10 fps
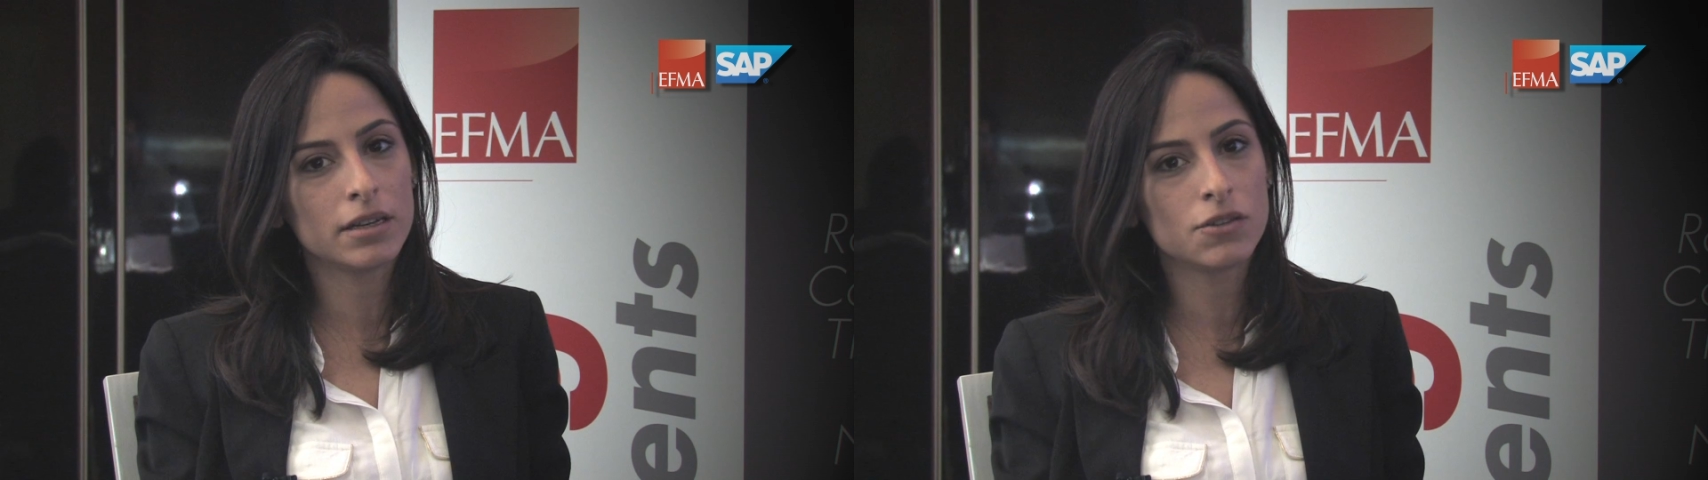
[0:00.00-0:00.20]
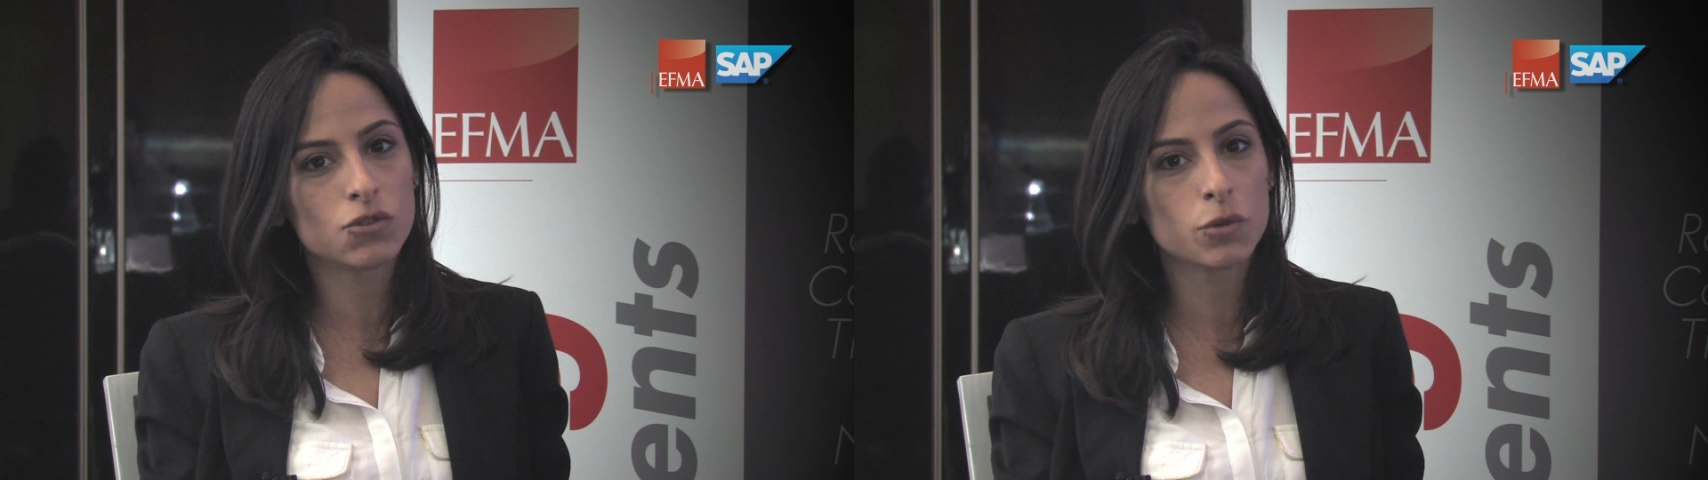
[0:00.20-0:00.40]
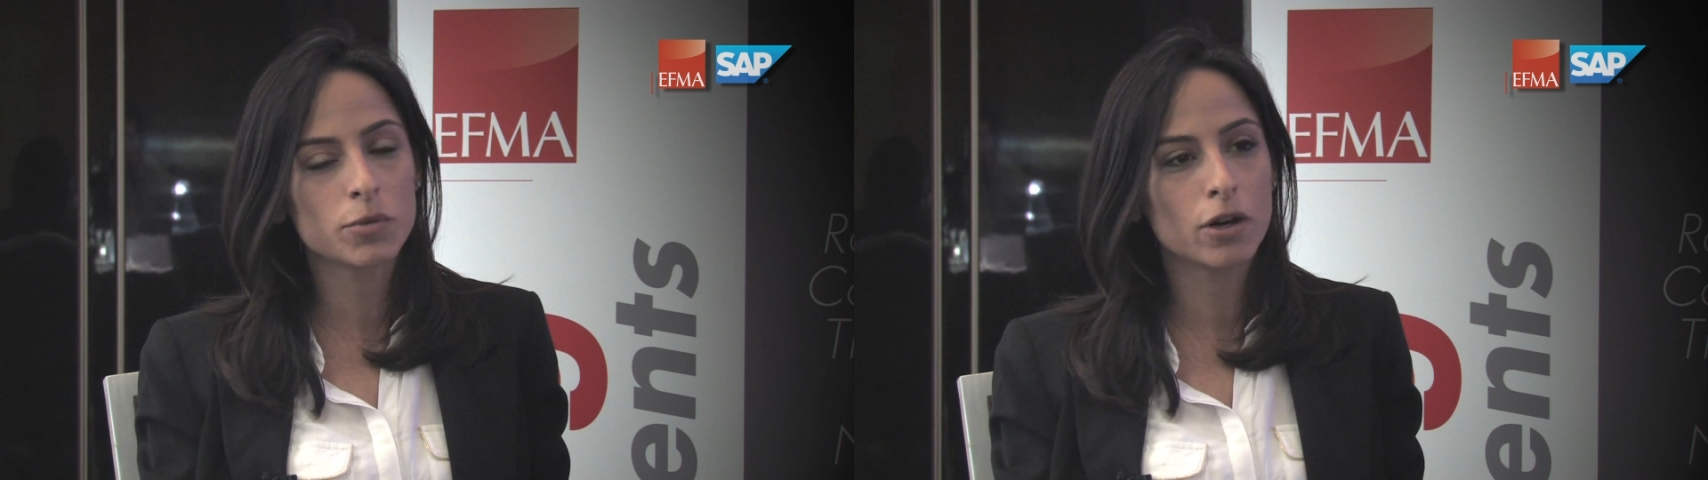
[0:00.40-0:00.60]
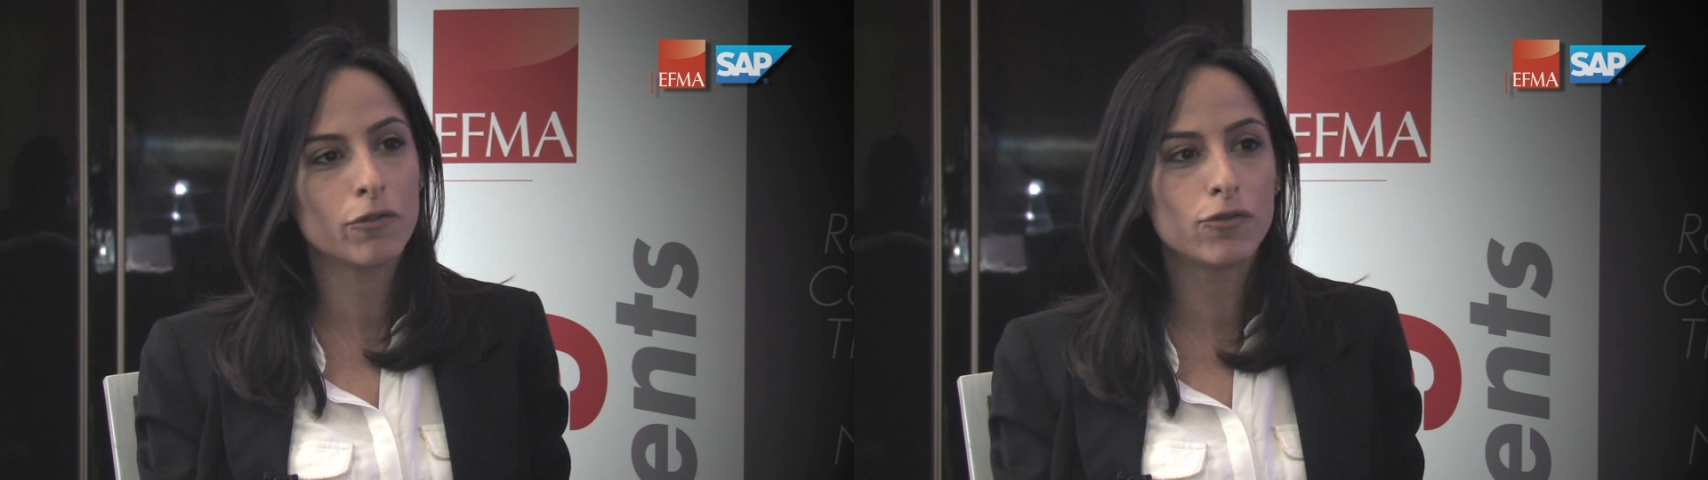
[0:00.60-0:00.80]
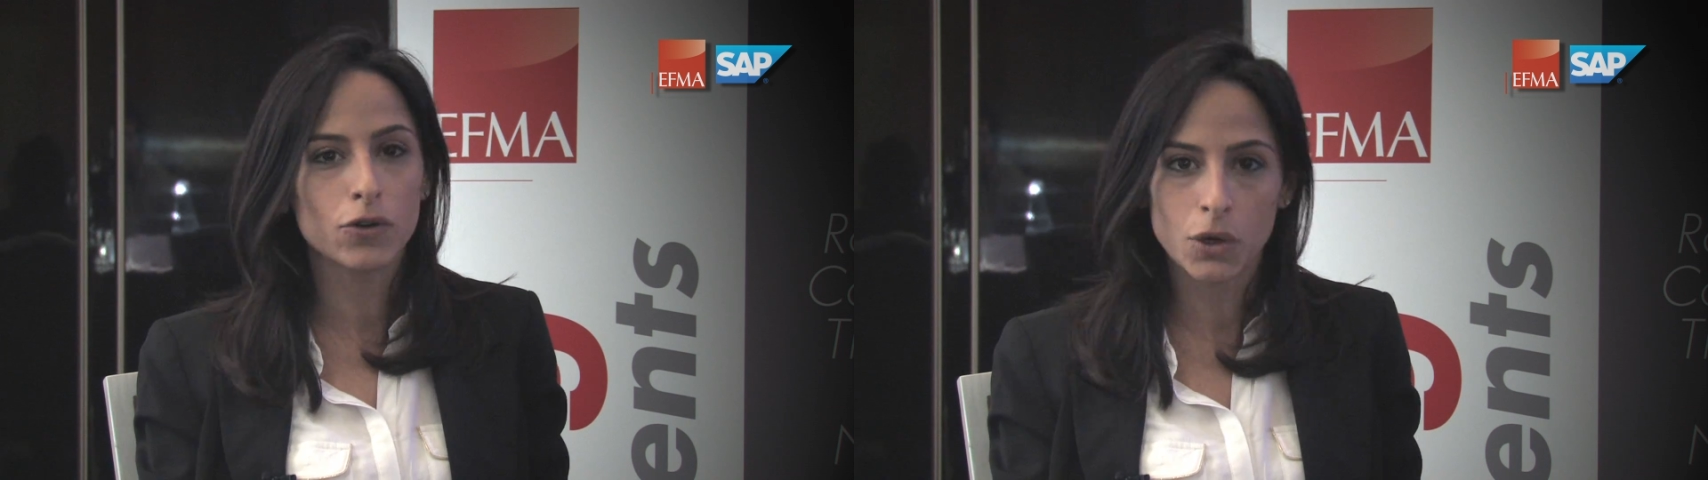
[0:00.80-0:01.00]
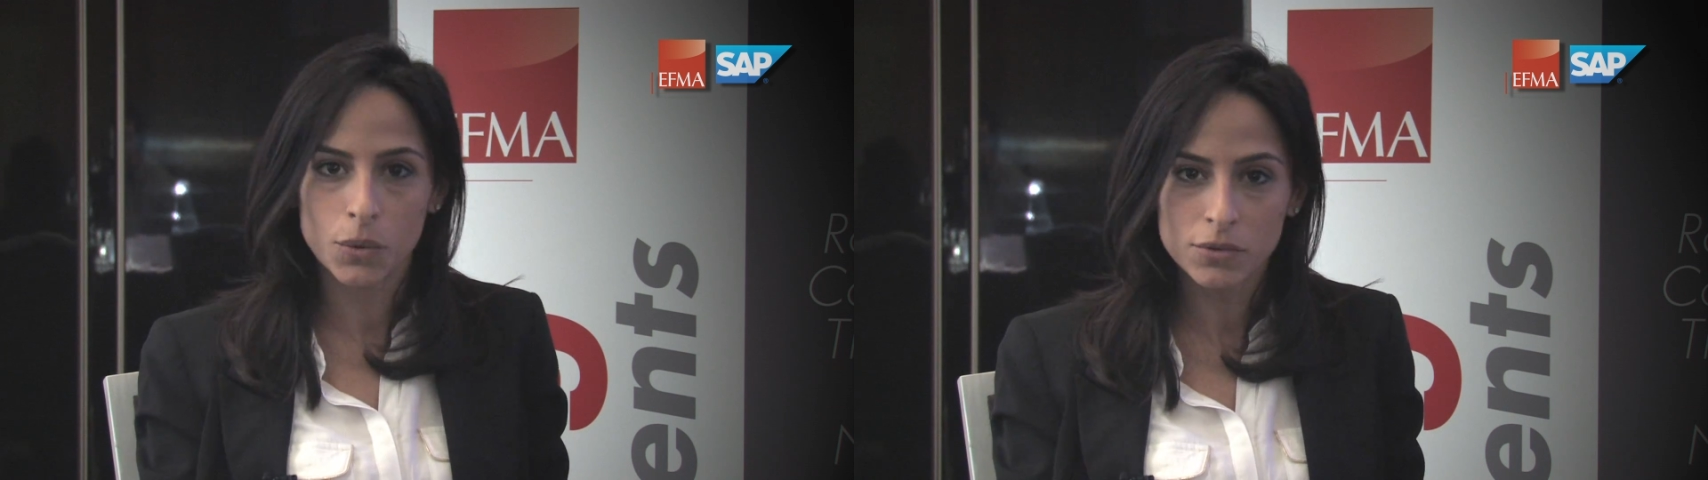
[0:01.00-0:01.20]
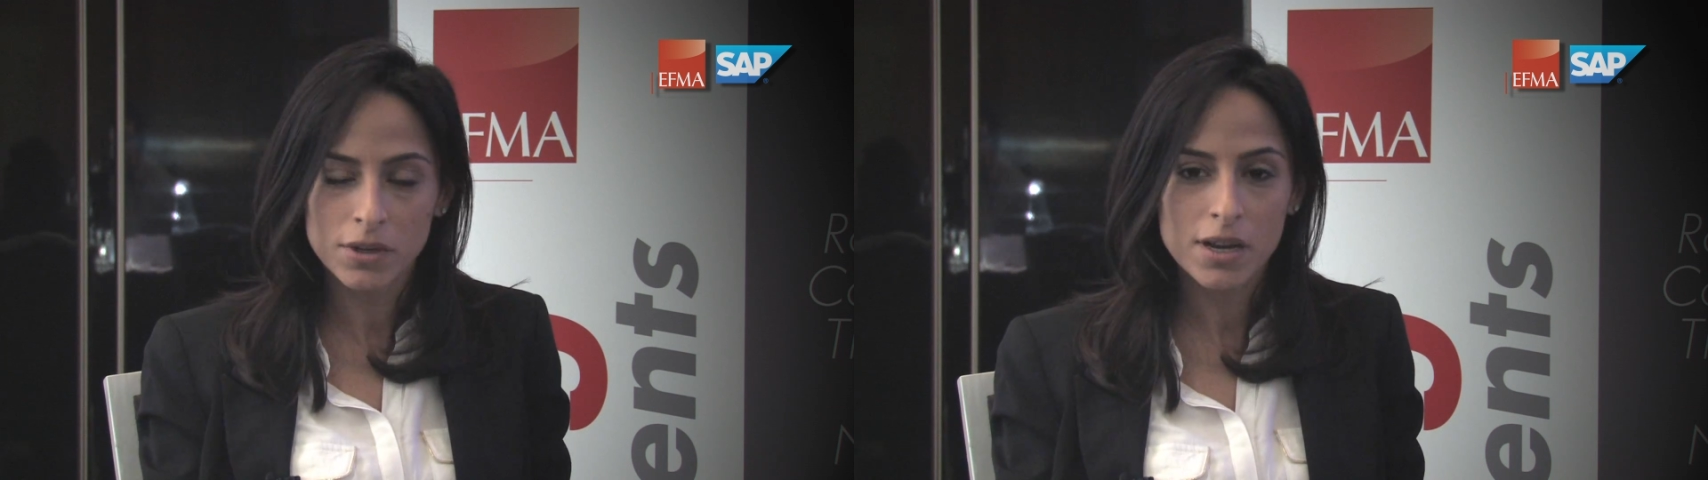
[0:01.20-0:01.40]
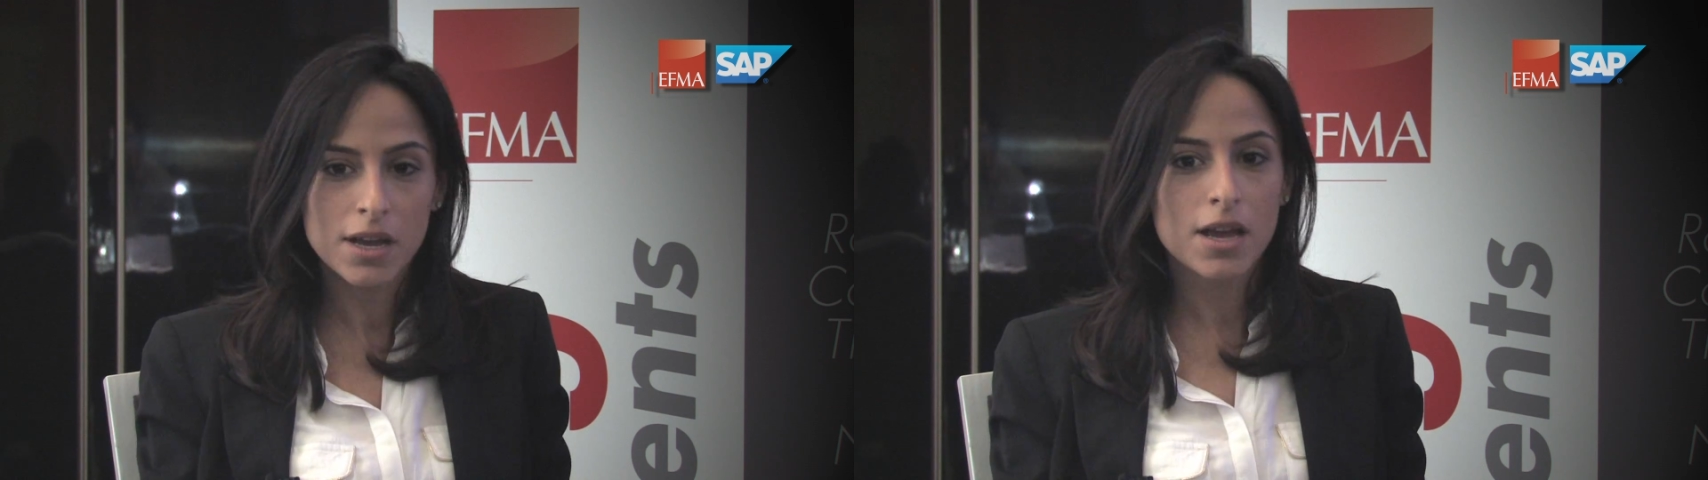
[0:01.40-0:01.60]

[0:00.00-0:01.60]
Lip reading: in terms of loan.